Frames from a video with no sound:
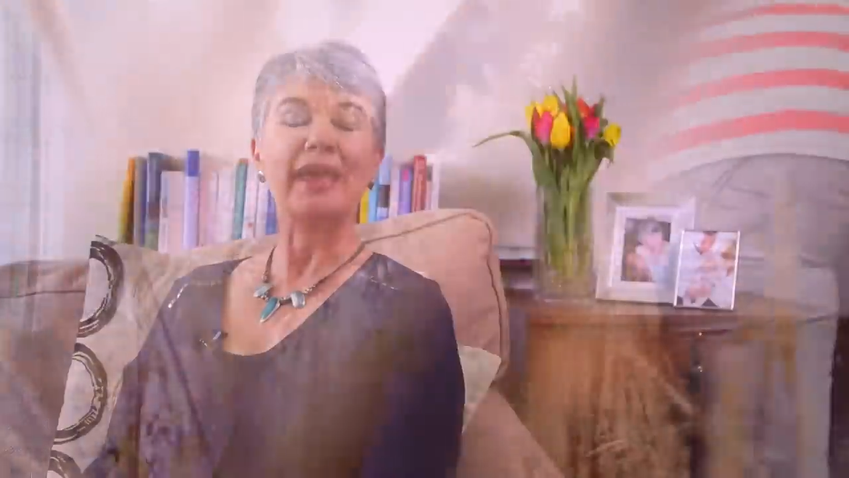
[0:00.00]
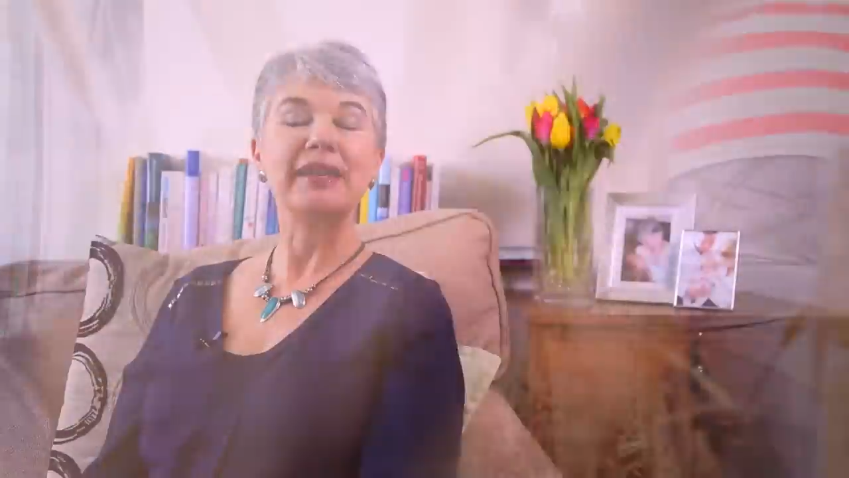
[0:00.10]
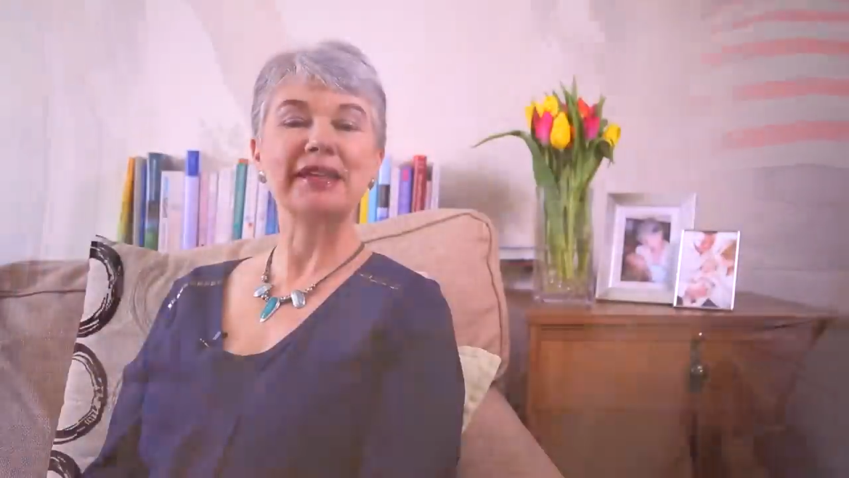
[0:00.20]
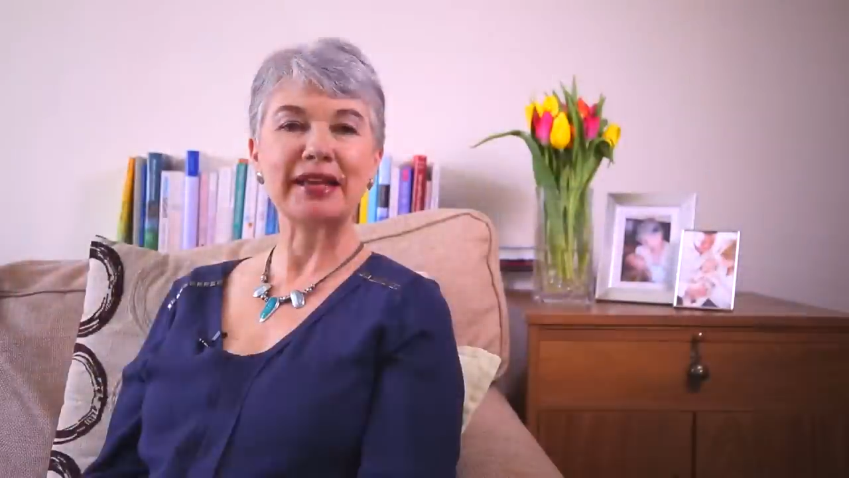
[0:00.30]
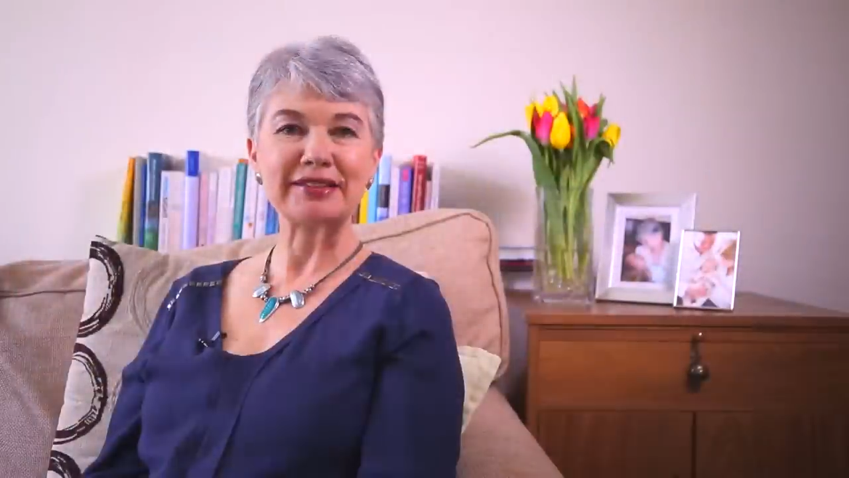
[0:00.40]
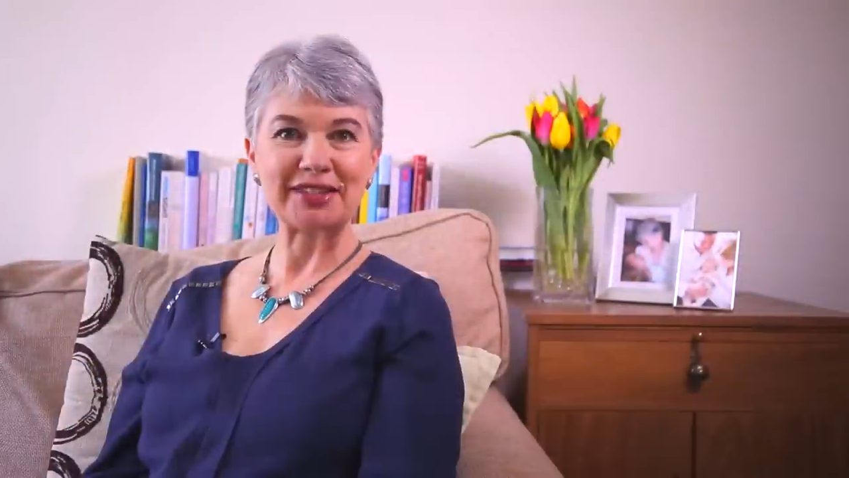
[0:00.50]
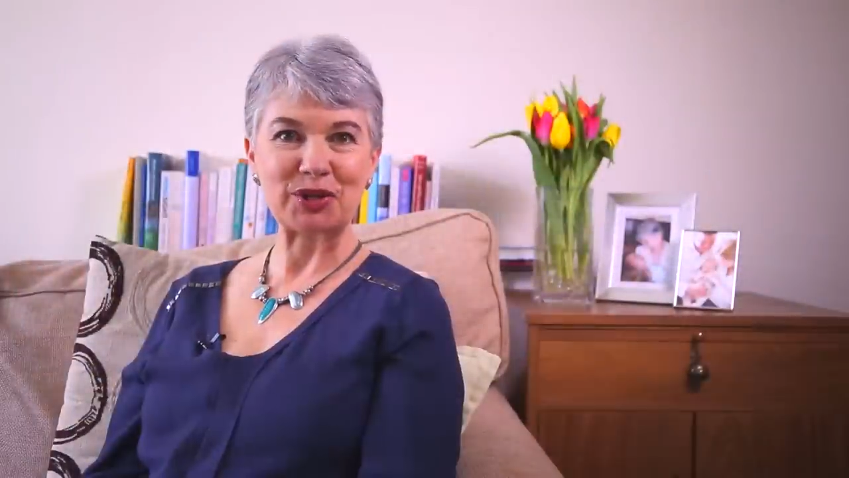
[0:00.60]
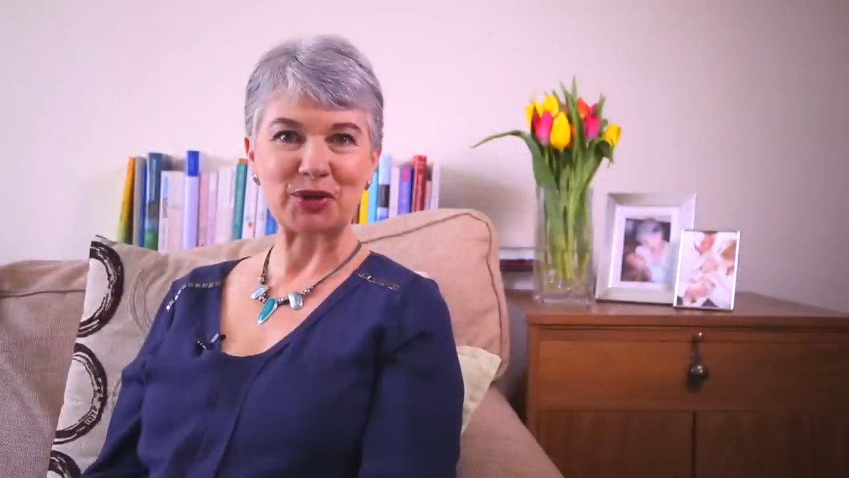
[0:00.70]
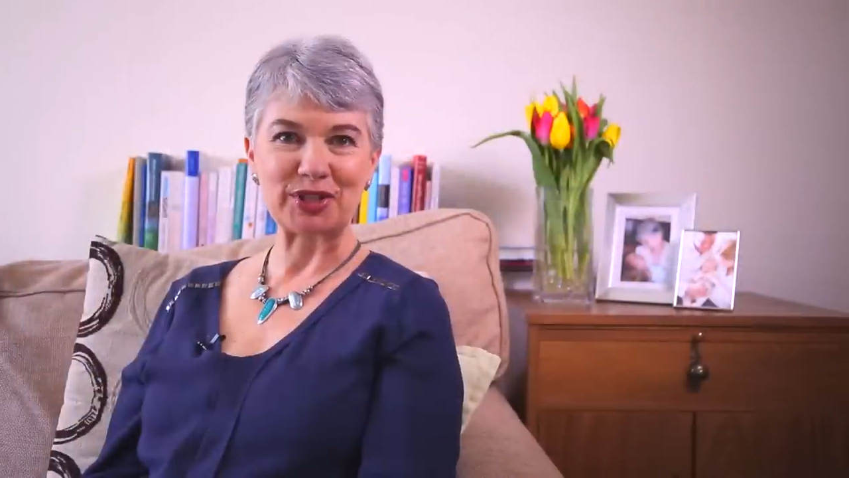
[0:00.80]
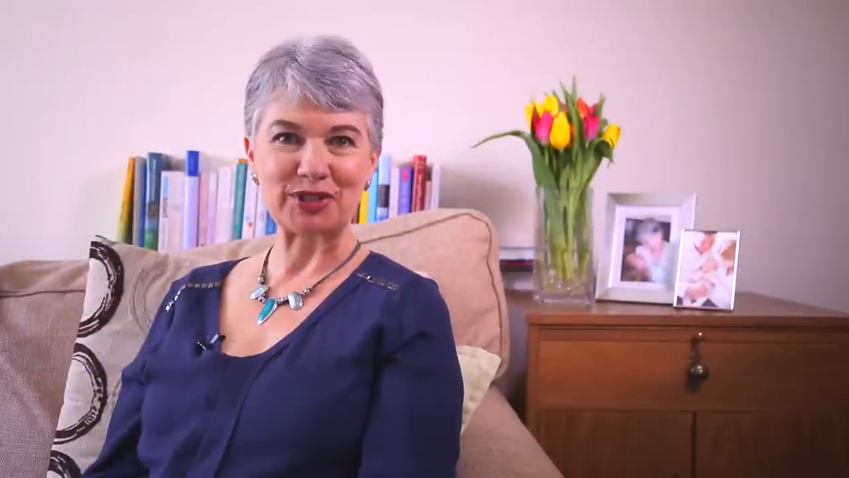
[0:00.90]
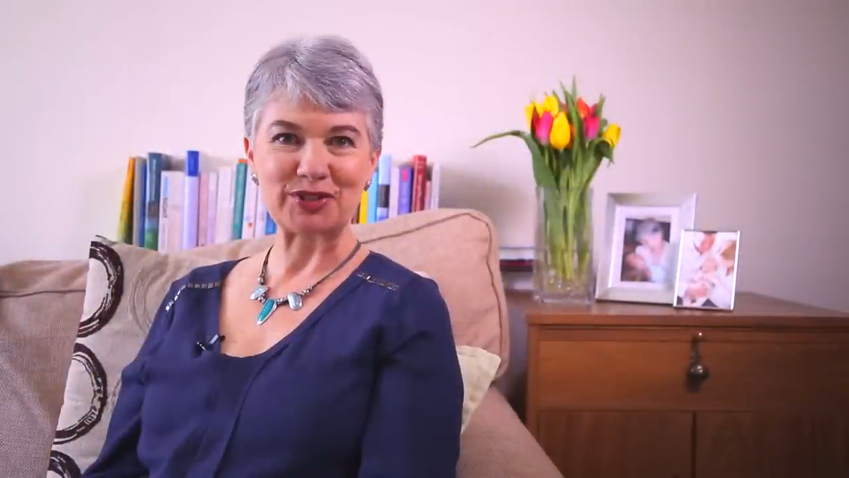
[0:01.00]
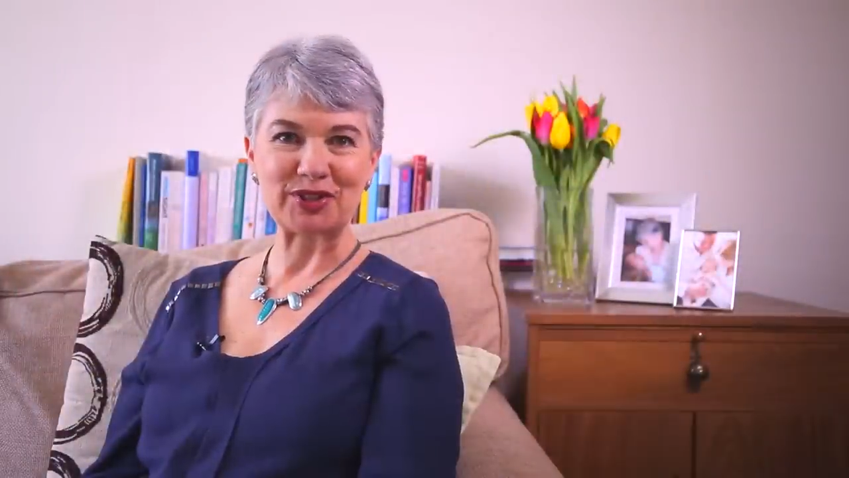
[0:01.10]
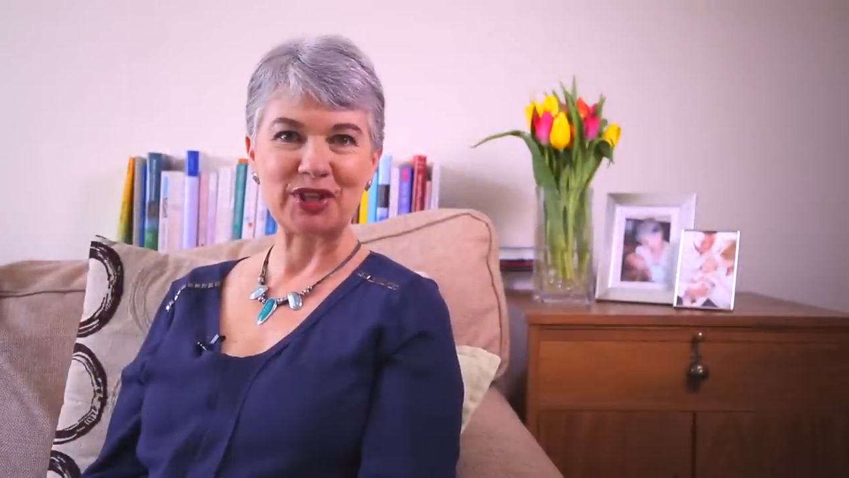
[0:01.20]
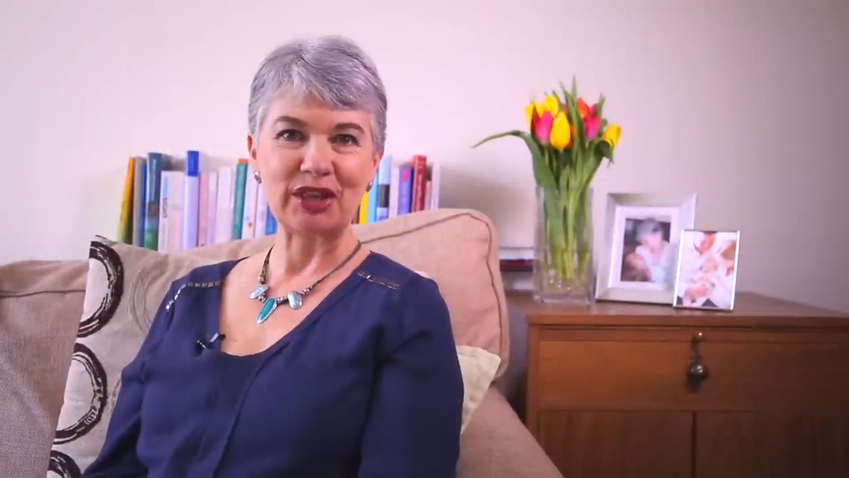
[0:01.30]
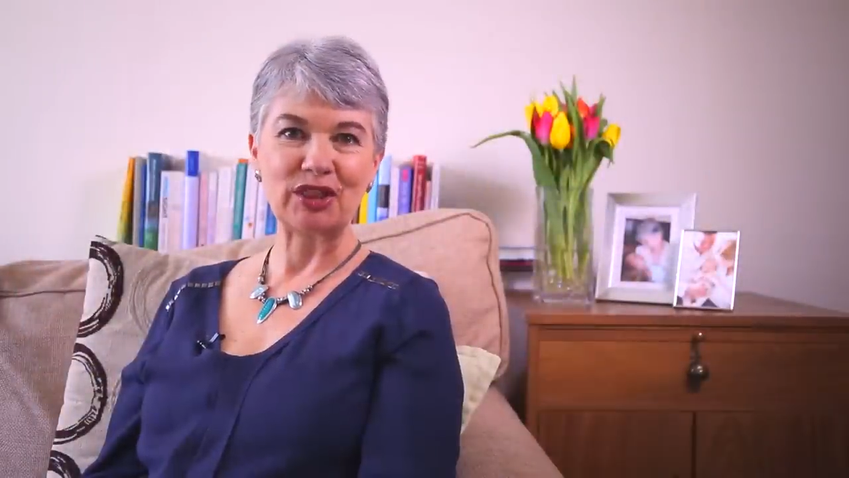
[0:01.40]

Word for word: And next there is